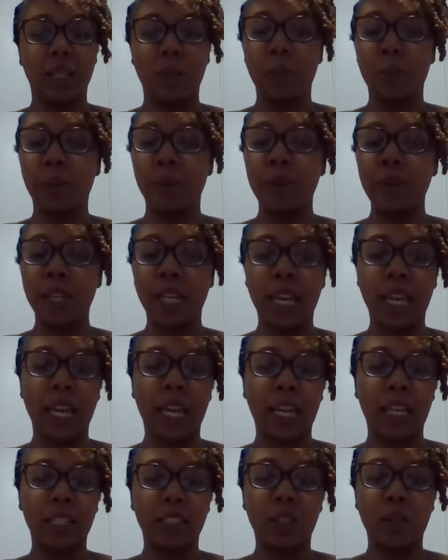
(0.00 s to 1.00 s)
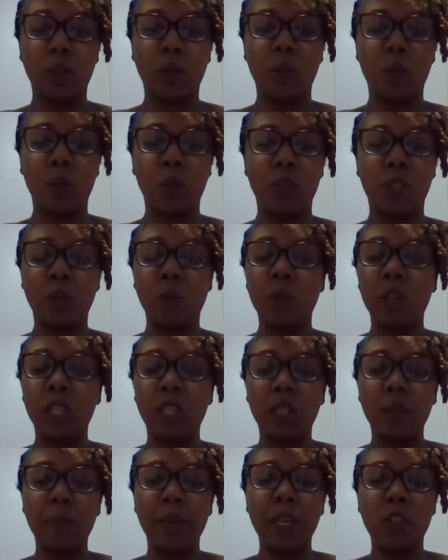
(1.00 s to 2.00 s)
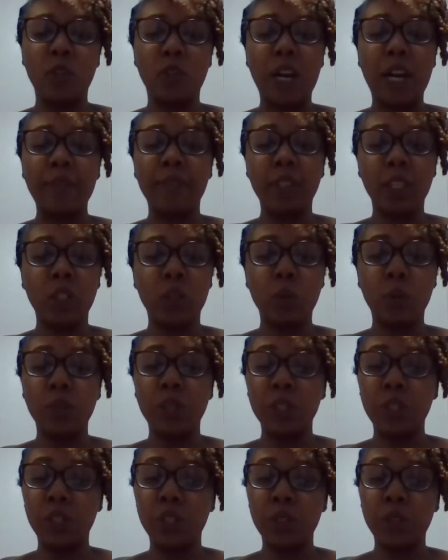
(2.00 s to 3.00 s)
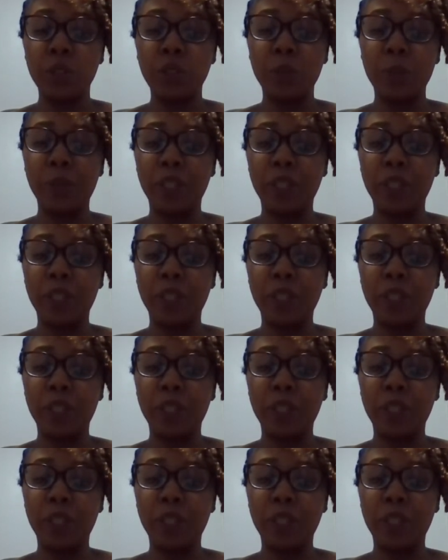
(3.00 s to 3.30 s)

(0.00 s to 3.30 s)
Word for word: Bull gang. So someone could be traveling towards you,